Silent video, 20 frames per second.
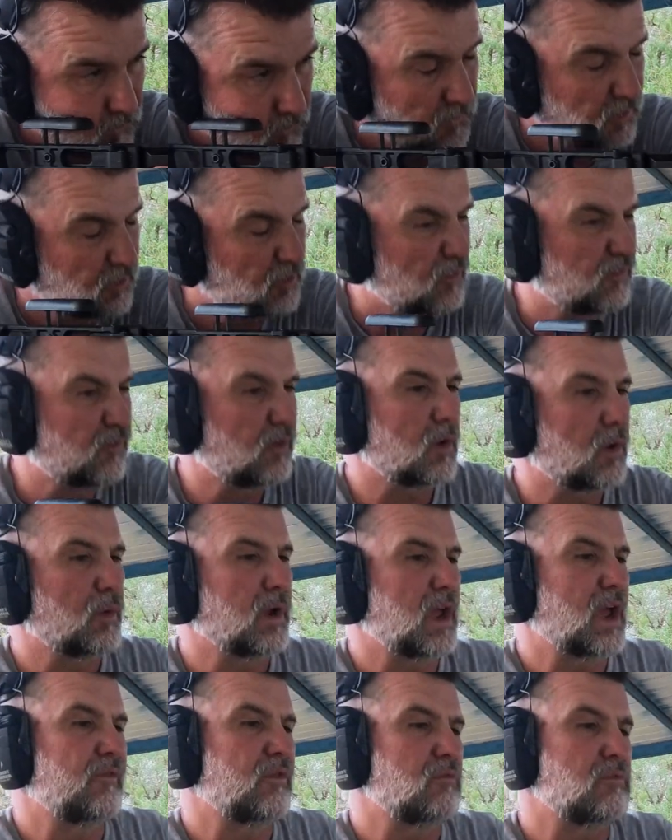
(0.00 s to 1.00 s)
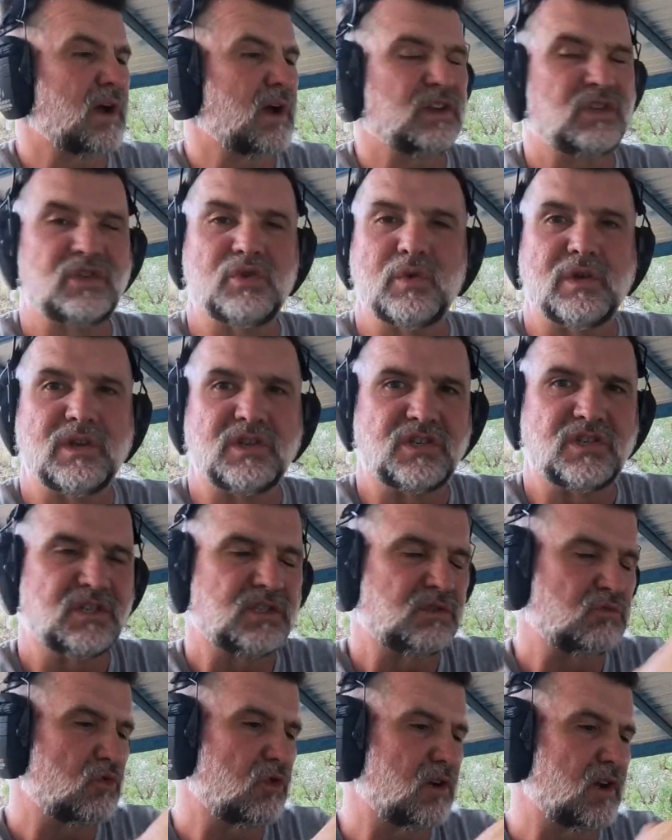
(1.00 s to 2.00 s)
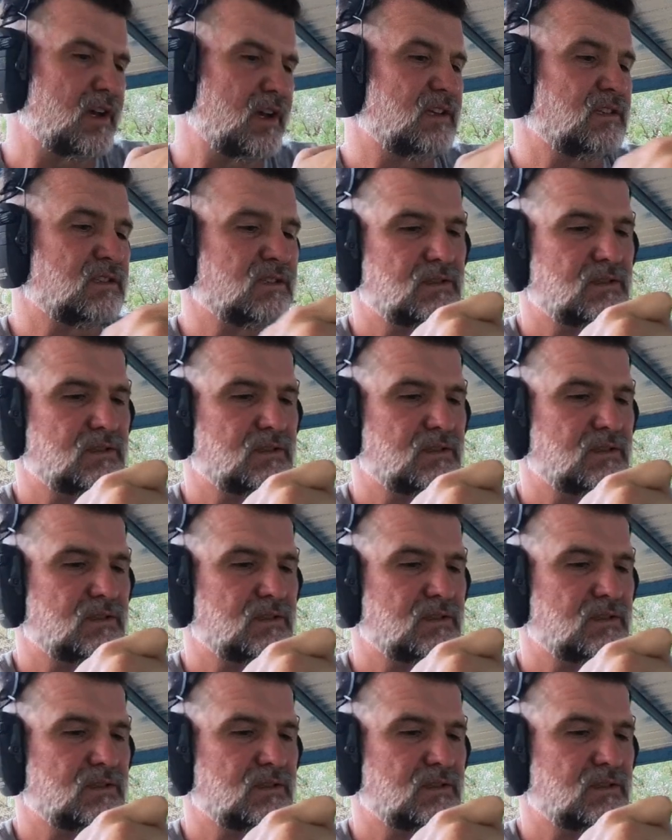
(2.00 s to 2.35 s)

So far we have about 2 inches more or less,